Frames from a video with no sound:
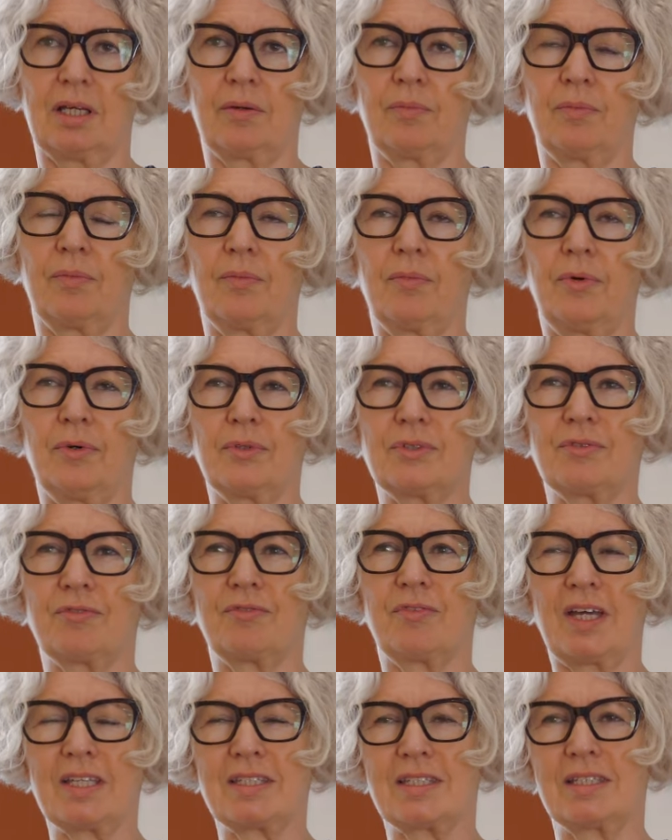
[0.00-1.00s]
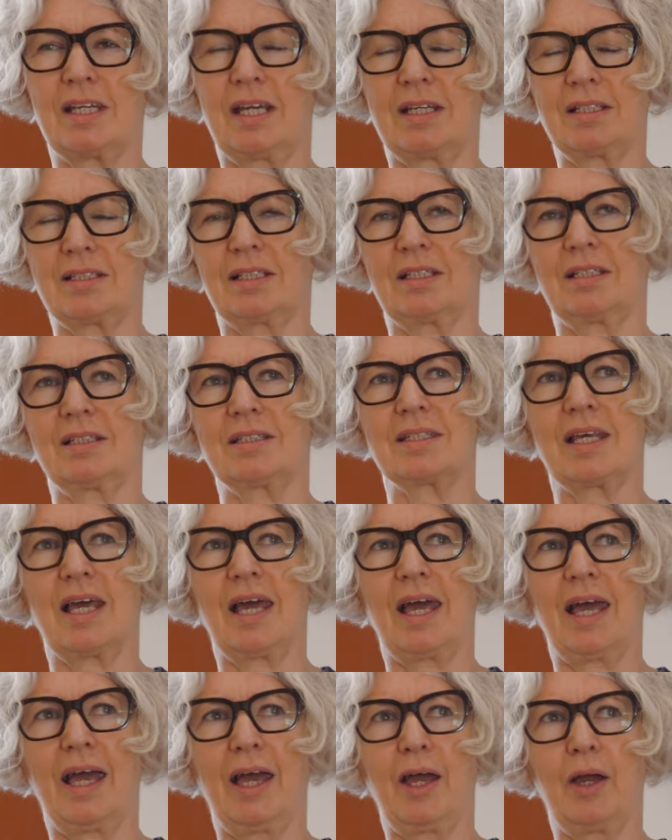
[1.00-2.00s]
And what's fascinating is
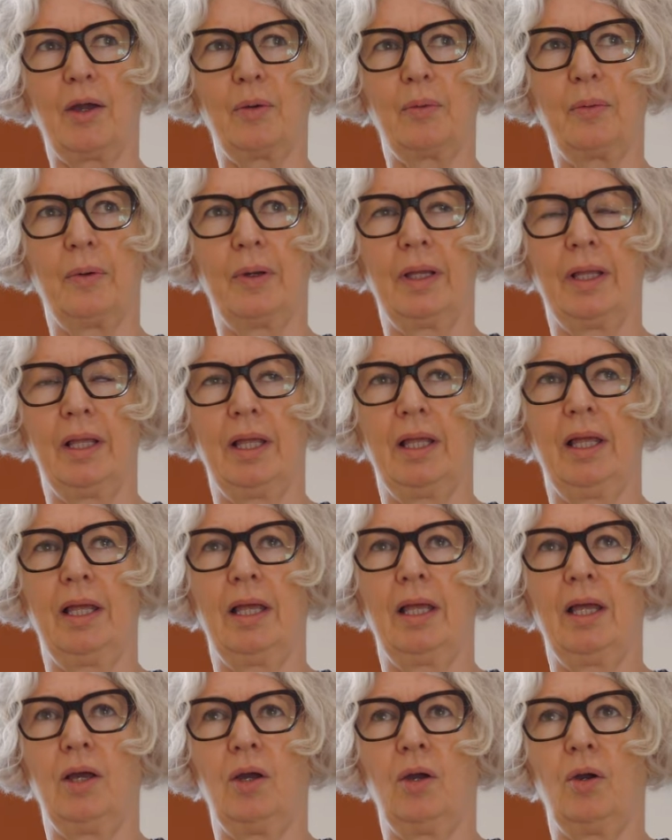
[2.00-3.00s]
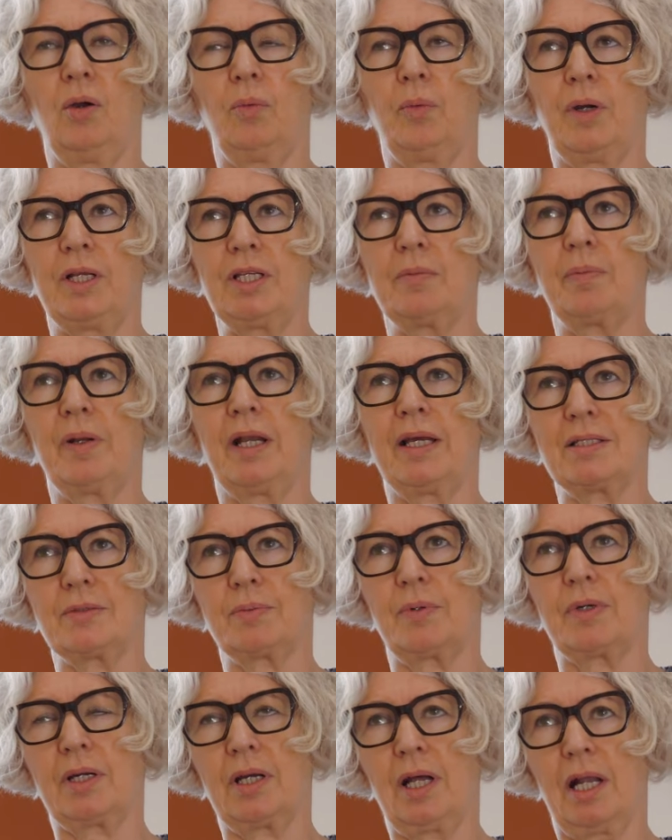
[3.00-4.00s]
how when you place
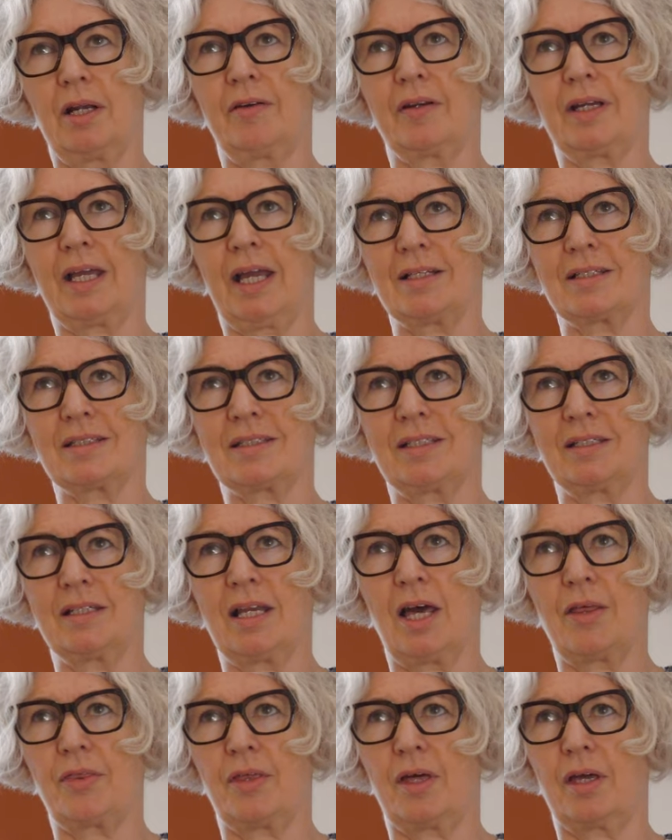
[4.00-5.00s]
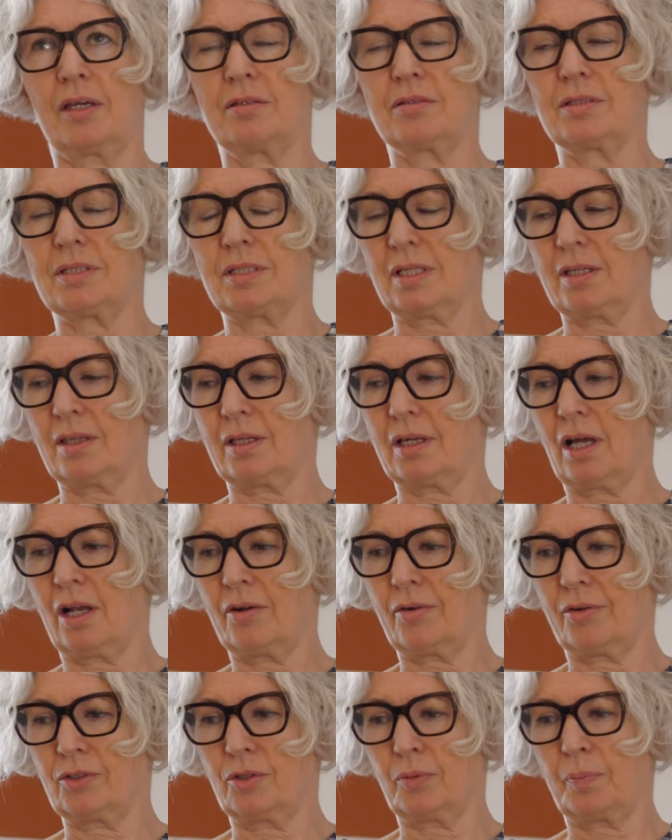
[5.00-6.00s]
one colour against another, you see the
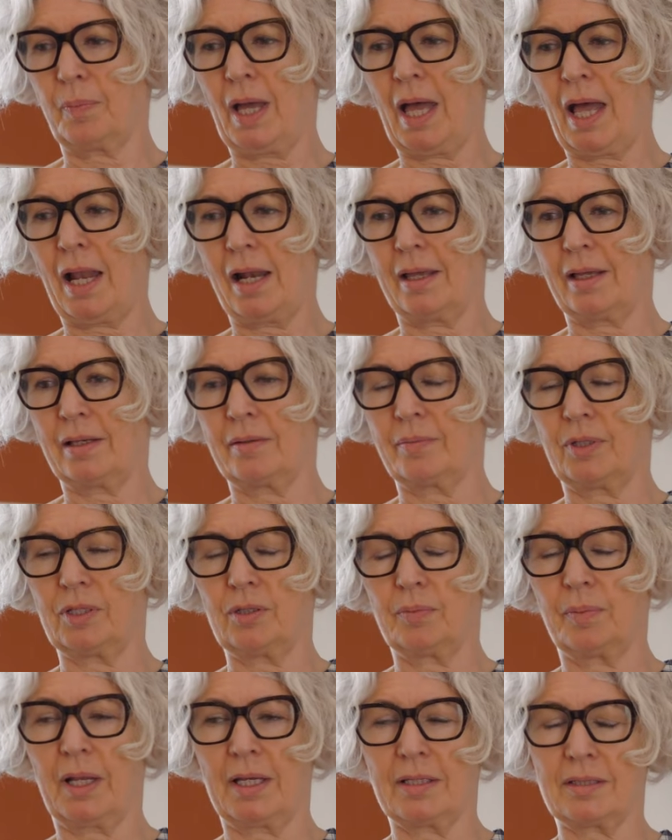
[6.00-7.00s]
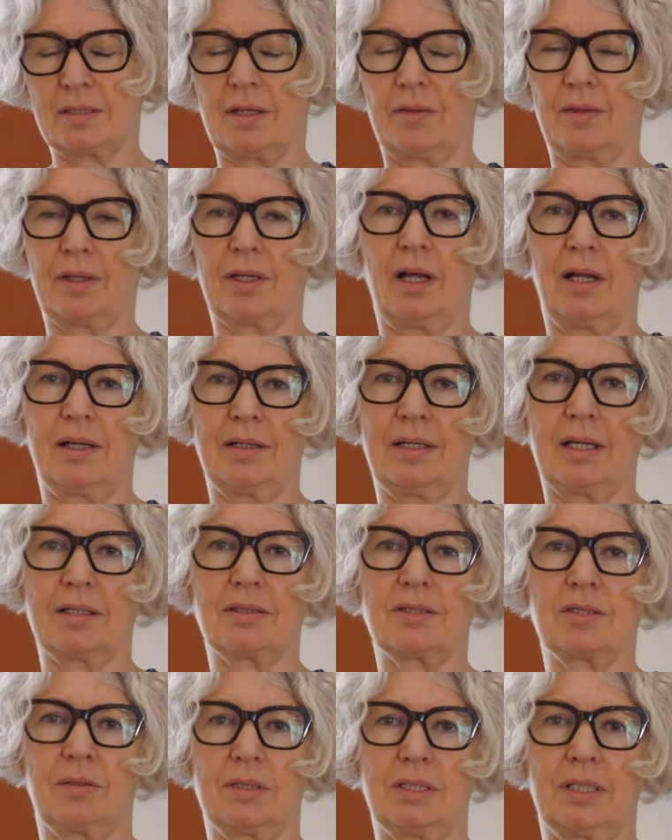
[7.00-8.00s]
colour on your palette, but you place another colour
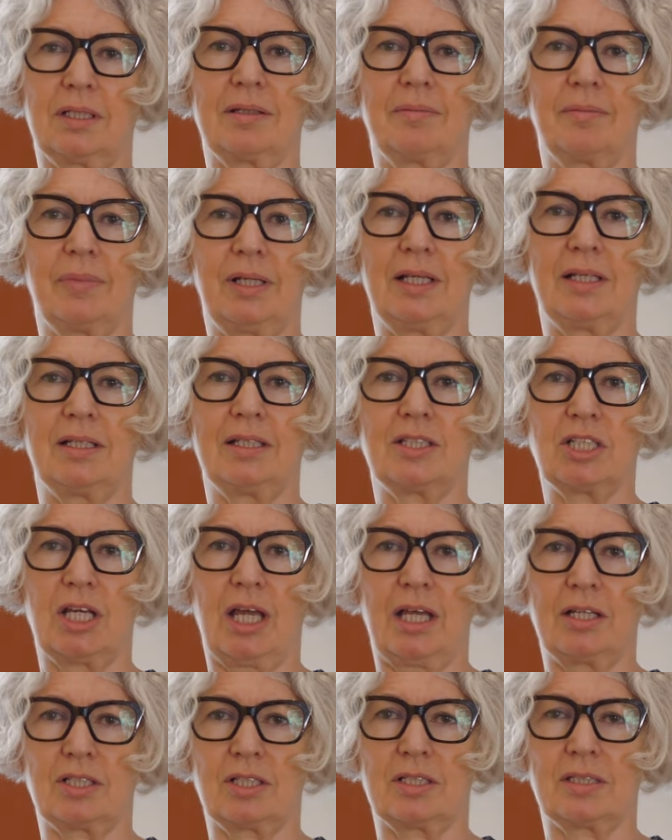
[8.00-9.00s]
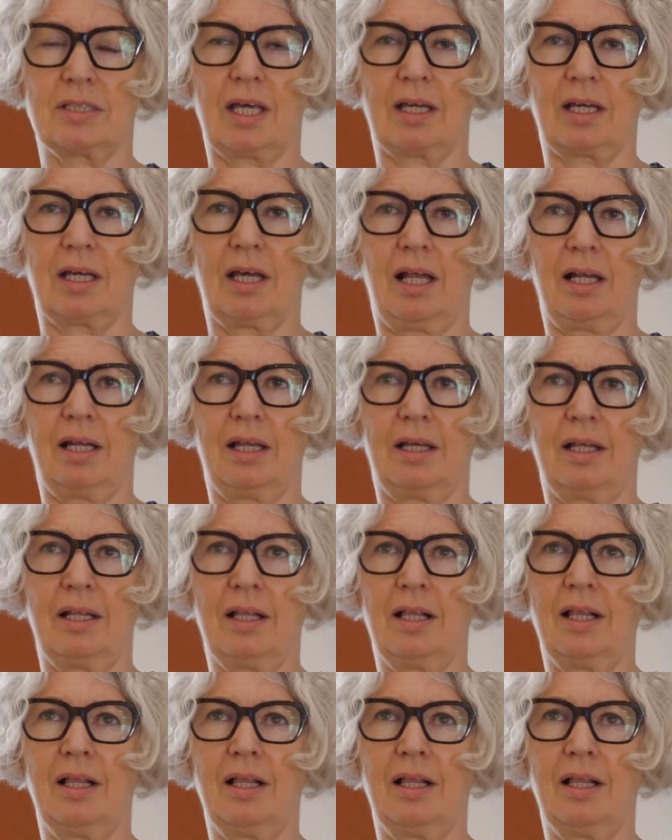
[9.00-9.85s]
next to it, it completely changes that colour.